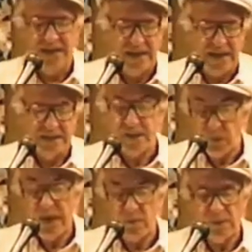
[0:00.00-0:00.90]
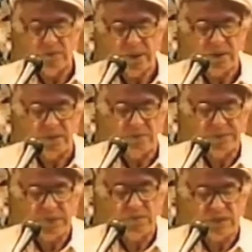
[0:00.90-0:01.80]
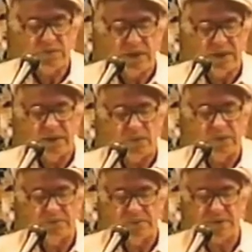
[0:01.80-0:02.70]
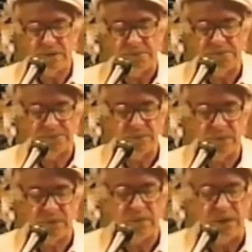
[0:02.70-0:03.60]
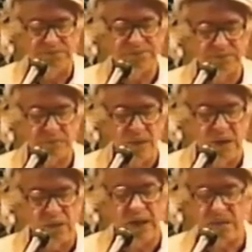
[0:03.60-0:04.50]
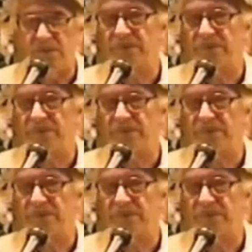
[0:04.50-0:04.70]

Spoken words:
And he said, "Well, yeah, well, it was great. It was good." Okay.